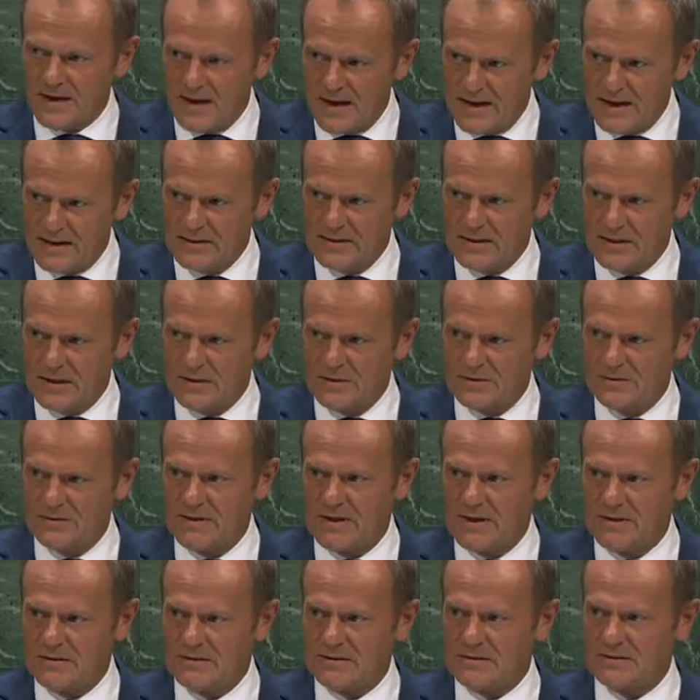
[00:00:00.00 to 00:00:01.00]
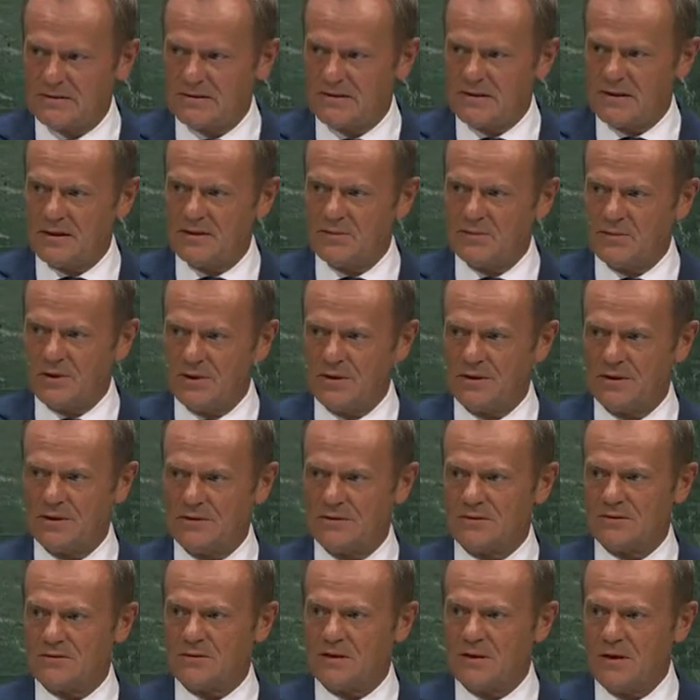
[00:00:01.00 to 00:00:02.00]
I know that the
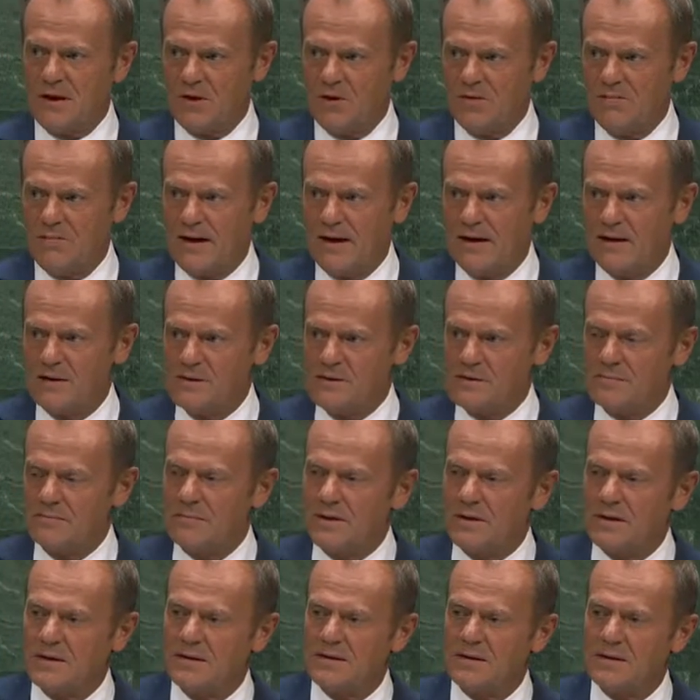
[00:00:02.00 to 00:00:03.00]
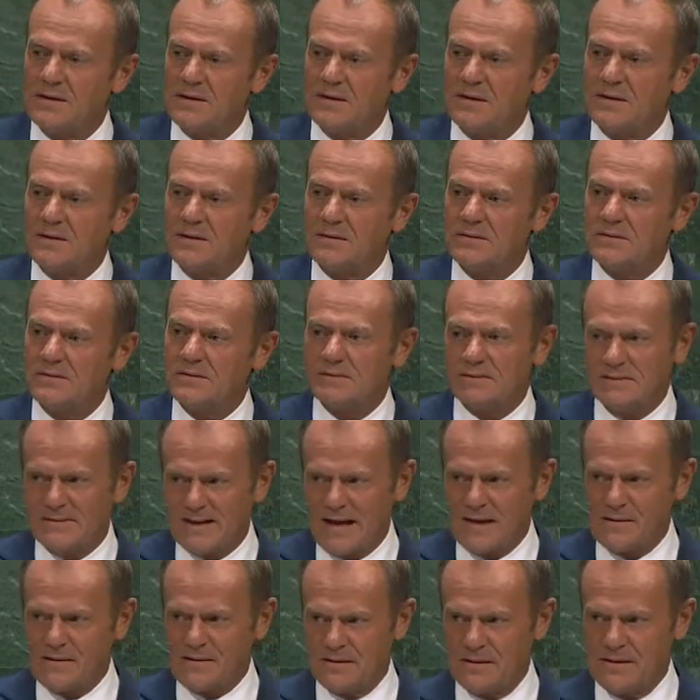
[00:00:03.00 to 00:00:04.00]
word globalism
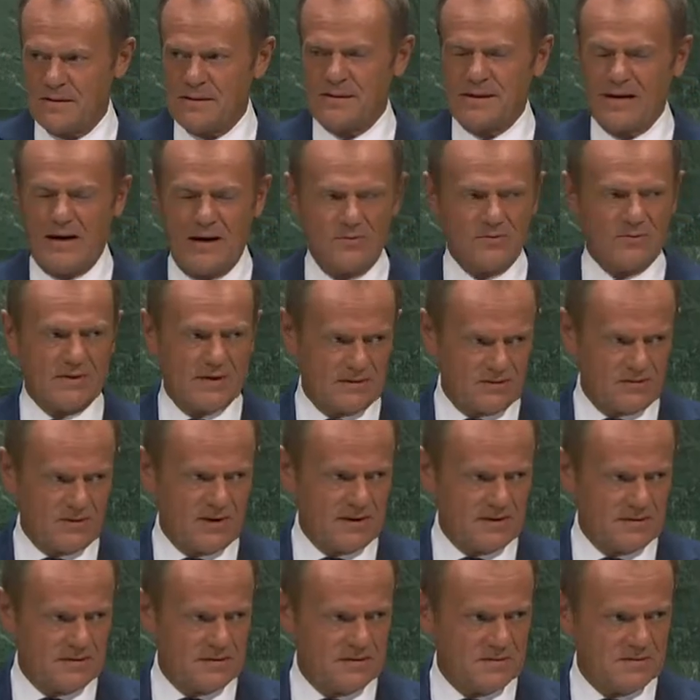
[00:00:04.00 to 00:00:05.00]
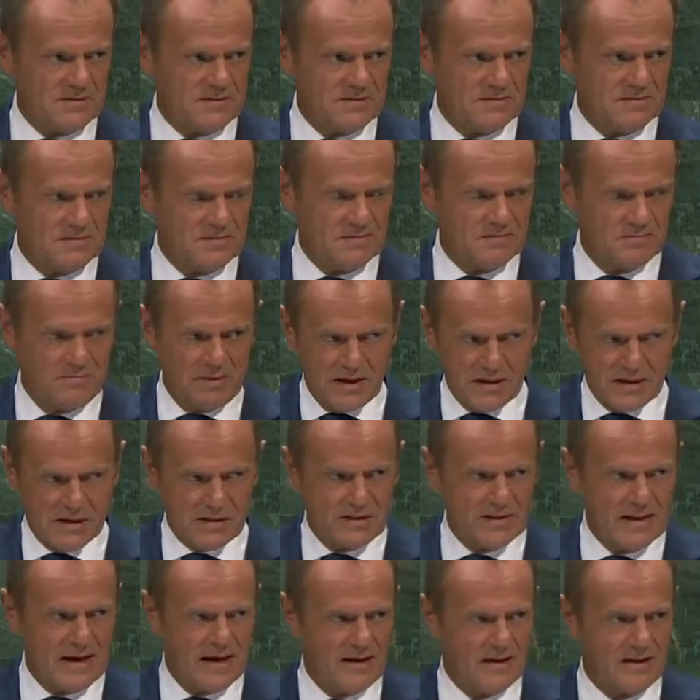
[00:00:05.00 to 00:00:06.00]
doesn't sound attractive.
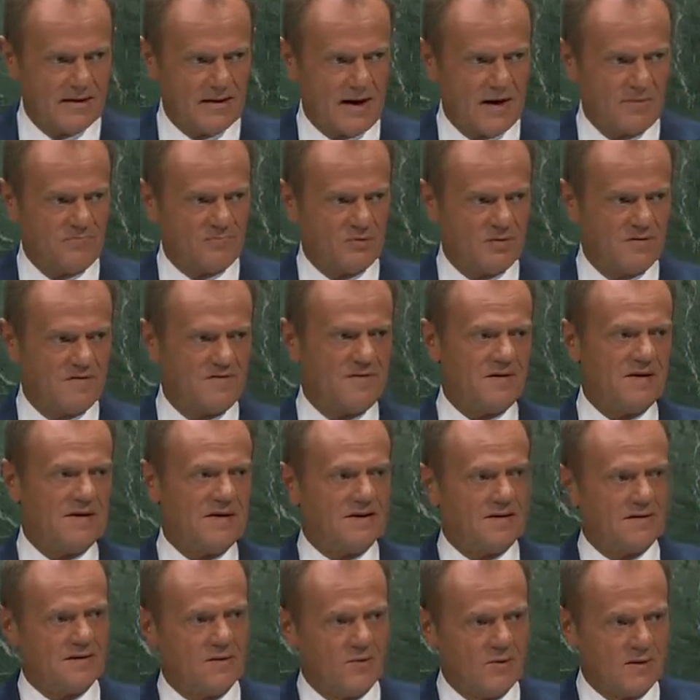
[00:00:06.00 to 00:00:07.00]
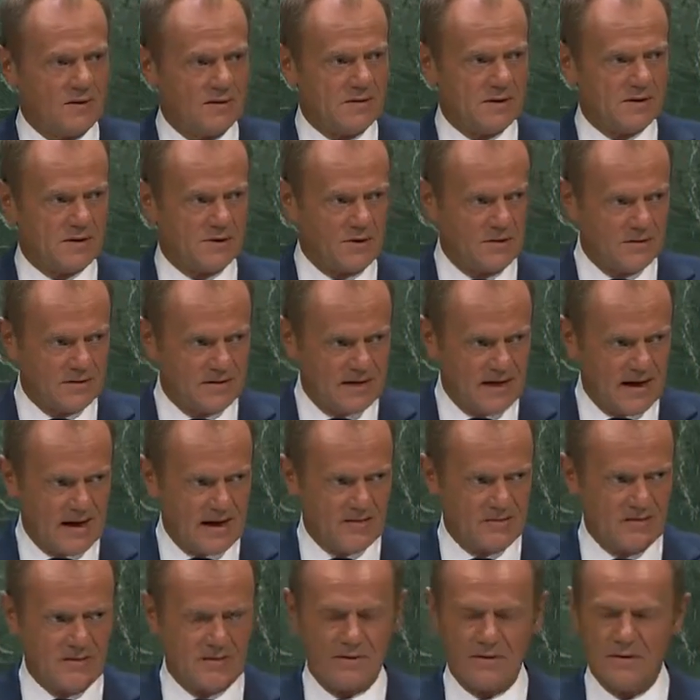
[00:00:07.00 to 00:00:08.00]
Personally, I prefer the word
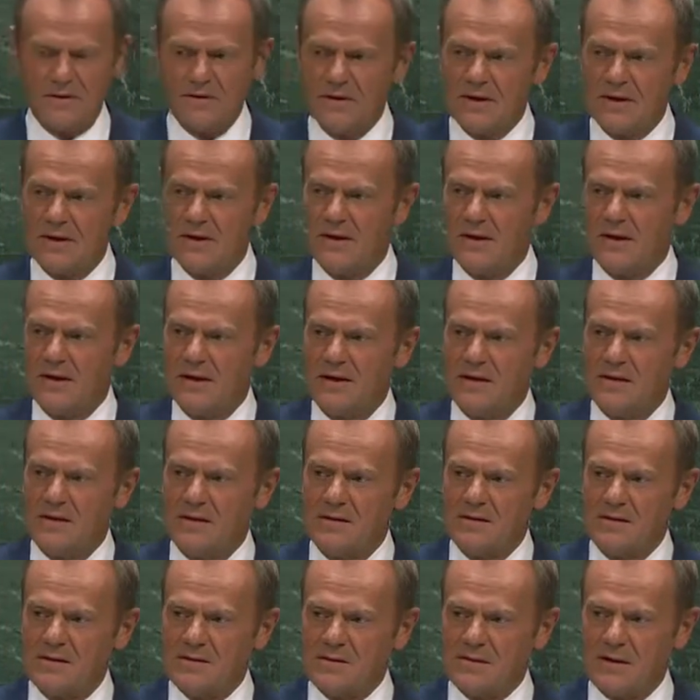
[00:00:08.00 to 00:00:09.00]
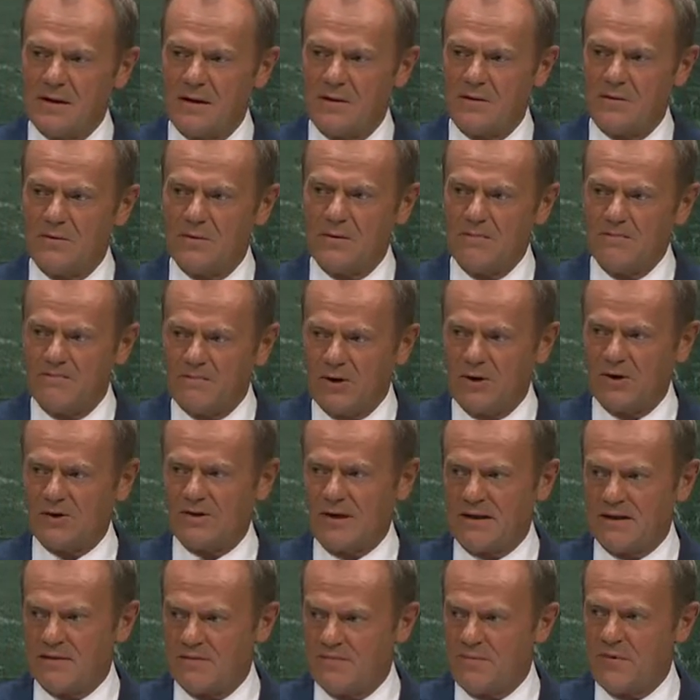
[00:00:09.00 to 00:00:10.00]
solidarity, so
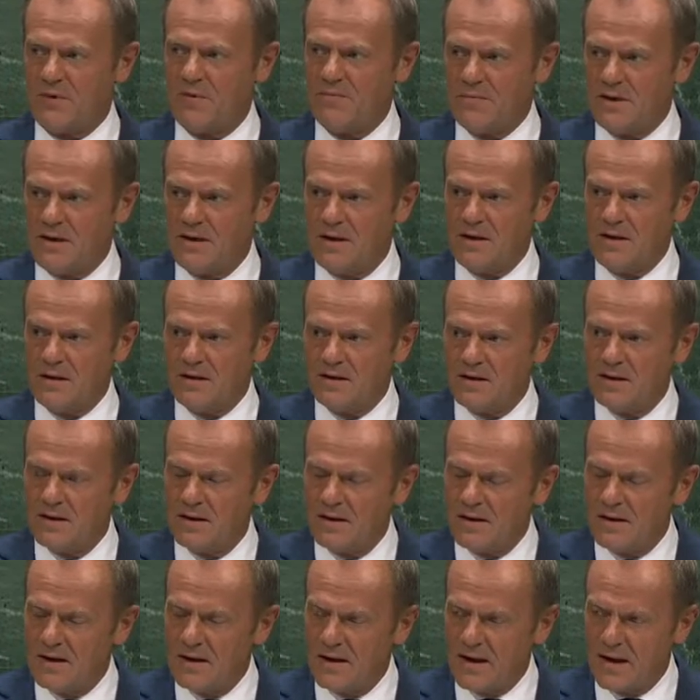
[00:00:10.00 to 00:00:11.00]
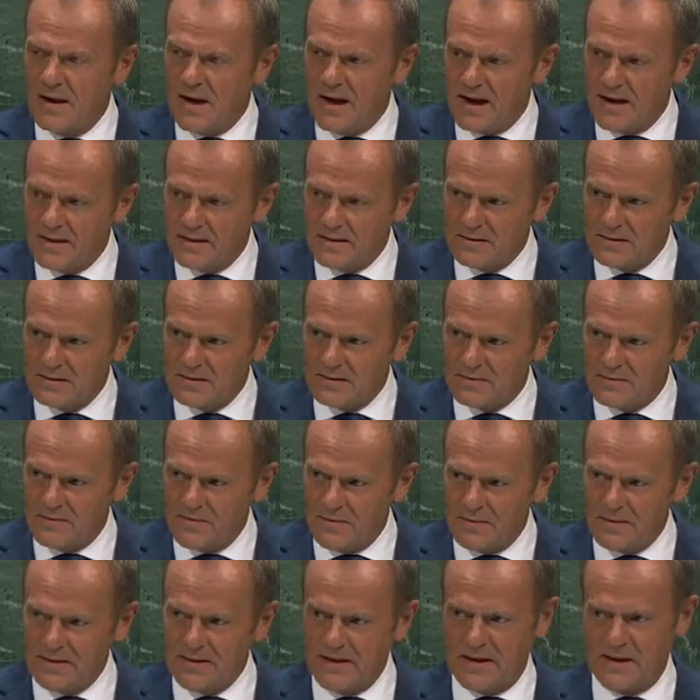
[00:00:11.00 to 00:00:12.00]
important for me and
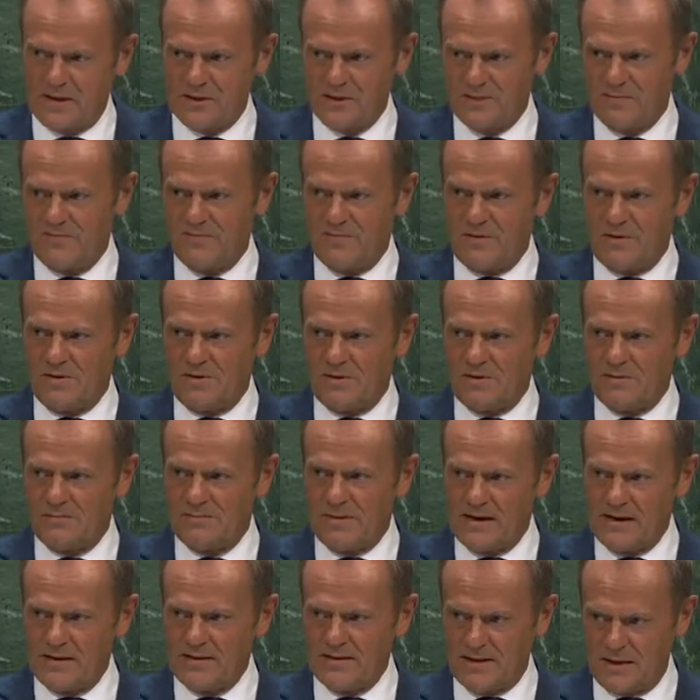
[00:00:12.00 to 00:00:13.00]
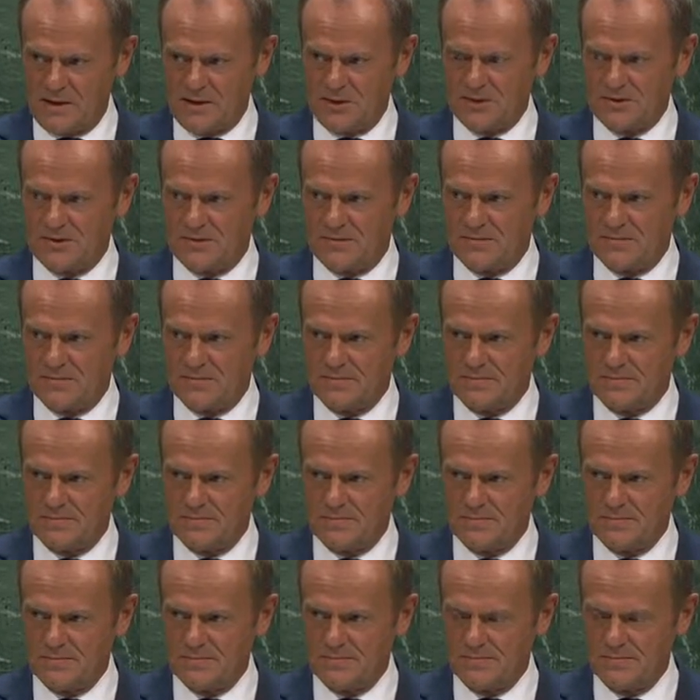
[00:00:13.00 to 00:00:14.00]
for my nation. For my nation.
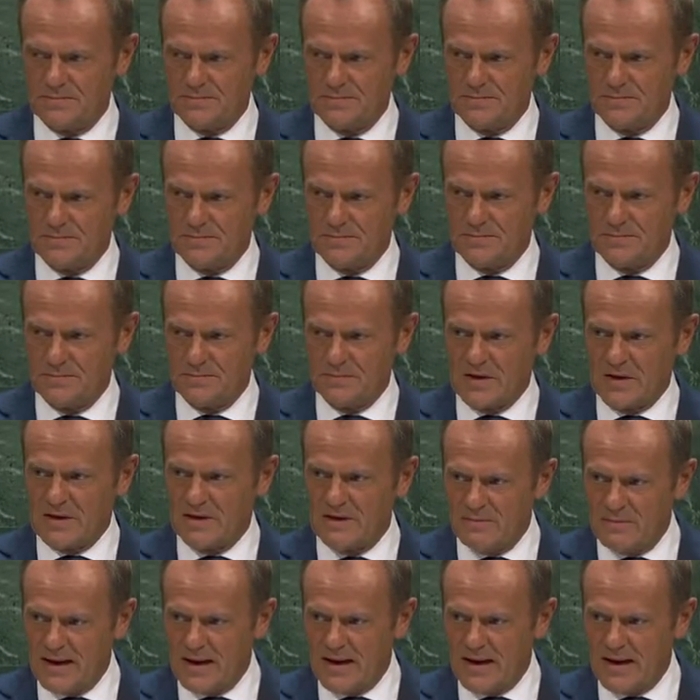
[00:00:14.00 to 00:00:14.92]
In